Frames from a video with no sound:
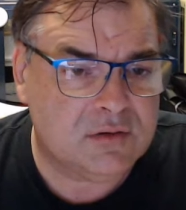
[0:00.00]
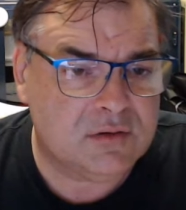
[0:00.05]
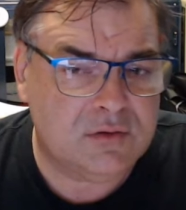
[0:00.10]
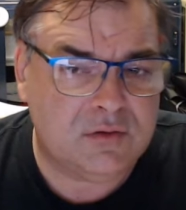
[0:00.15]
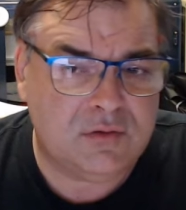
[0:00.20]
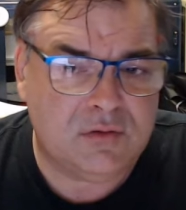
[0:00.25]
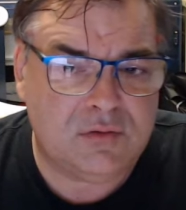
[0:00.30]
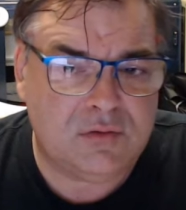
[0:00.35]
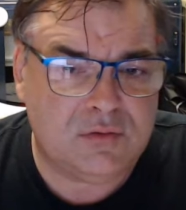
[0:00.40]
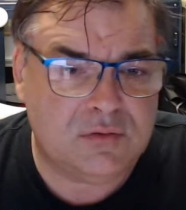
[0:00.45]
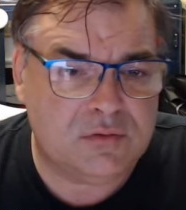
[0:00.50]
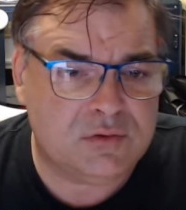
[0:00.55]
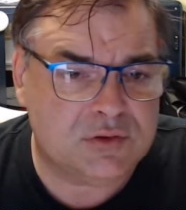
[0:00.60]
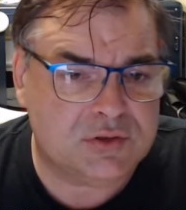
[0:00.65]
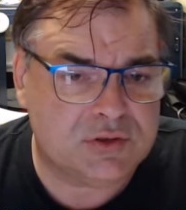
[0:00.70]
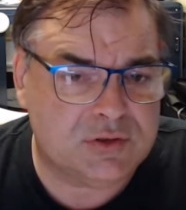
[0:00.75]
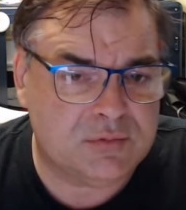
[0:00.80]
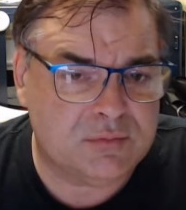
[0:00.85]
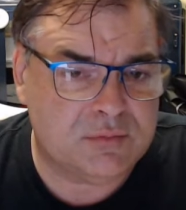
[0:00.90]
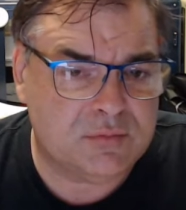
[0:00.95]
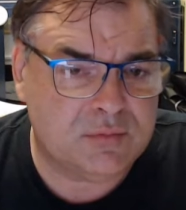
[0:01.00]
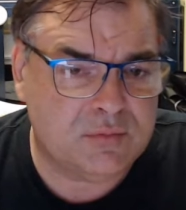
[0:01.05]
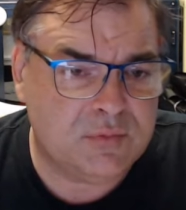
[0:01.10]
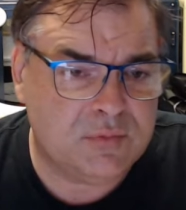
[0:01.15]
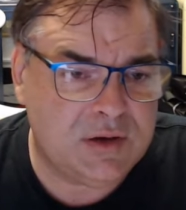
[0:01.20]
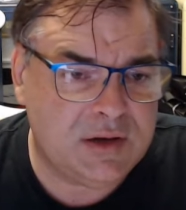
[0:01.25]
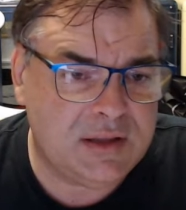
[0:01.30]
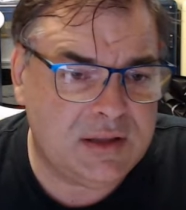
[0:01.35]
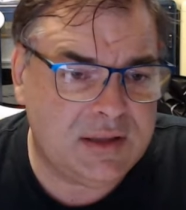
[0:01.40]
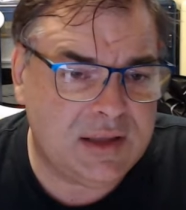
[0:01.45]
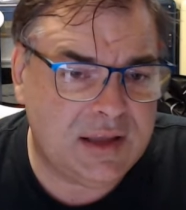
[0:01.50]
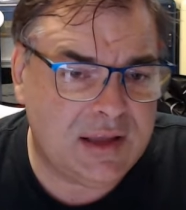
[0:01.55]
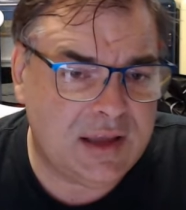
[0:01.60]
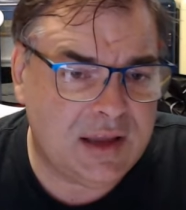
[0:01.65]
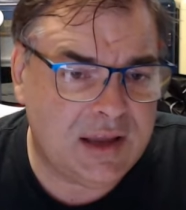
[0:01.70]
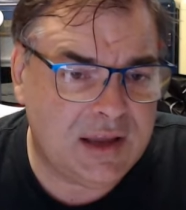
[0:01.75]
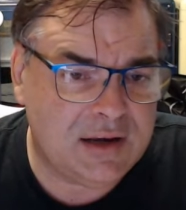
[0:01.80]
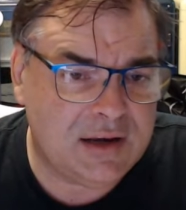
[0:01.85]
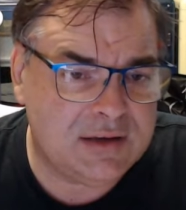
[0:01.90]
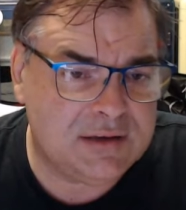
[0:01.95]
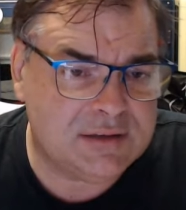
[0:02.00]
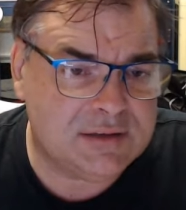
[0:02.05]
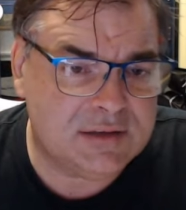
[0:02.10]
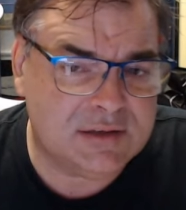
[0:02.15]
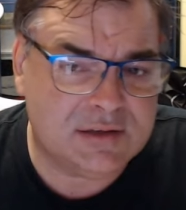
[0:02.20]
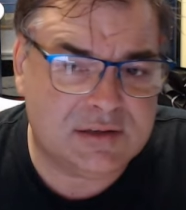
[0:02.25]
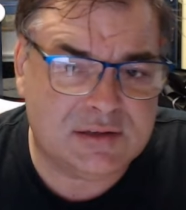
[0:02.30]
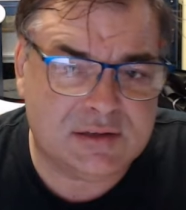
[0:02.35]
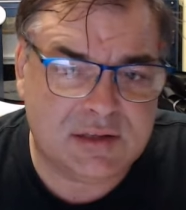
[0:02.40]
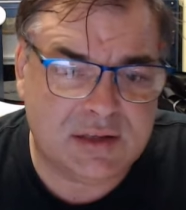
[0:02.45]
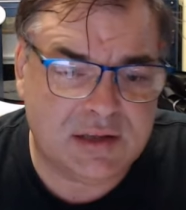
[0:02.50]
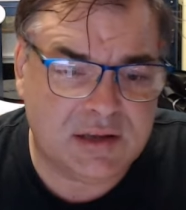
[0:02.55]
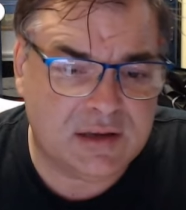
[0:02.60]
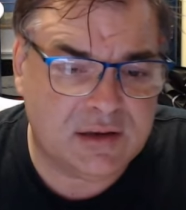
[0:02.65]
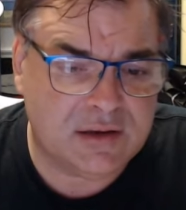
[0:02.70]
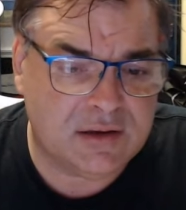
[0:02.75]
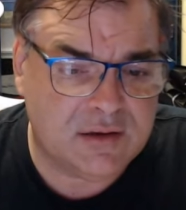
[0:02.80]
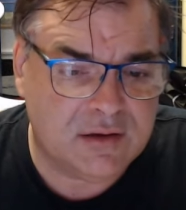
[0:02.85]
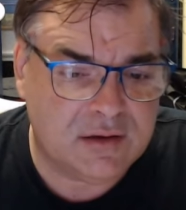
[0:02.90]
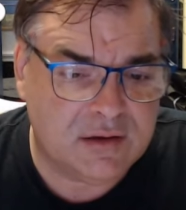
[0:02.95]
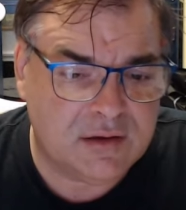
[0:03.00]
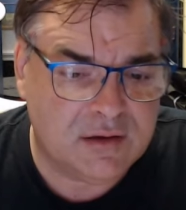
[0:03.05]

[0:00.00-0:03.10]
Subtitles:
Horsham? Where the hell is this thing?